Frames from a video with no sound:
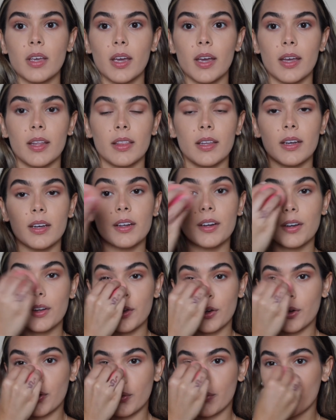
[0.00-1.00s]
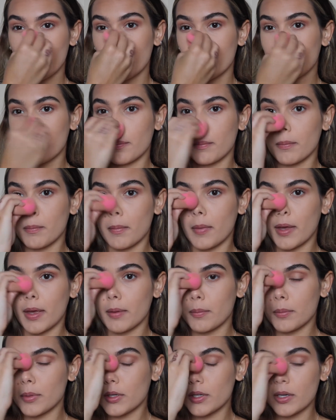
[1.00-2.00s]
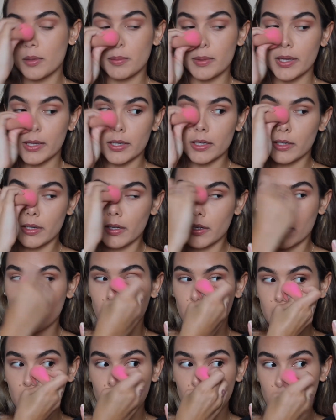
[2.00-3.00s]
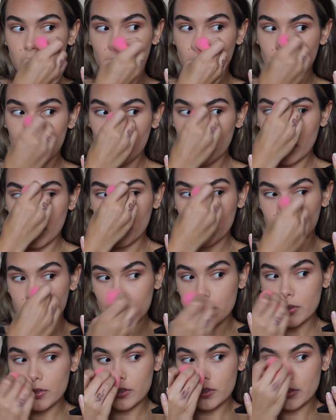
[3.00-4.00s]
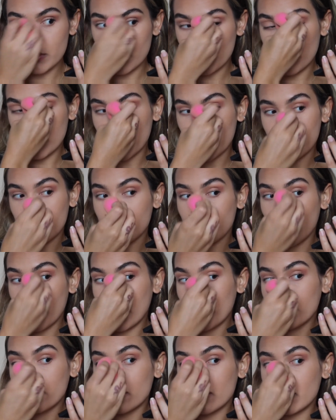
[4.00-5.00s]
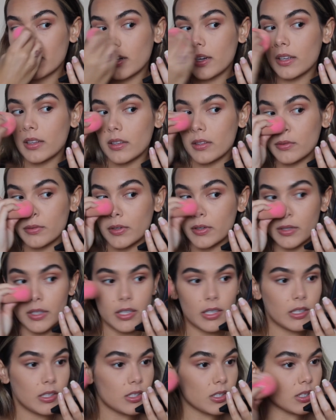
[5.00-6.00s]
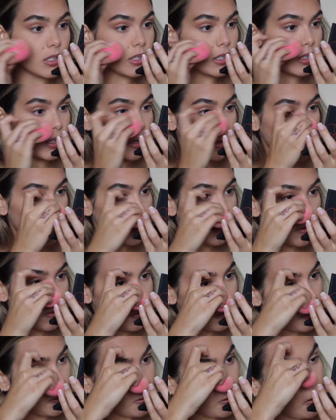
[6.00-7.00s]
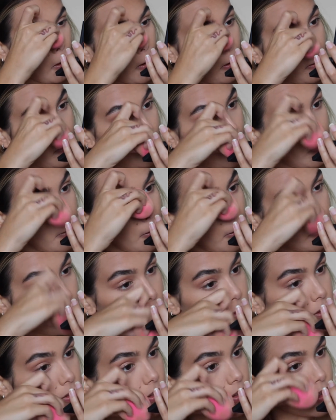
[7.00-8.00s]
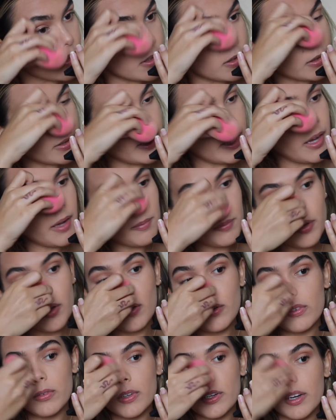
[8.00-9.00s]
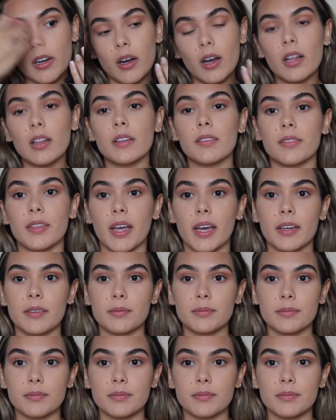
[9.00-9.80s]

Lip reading: And then I'm gonna go with my beauty blender that we use to apply the powder and the foundation. And I'm just gonna dab over all of that.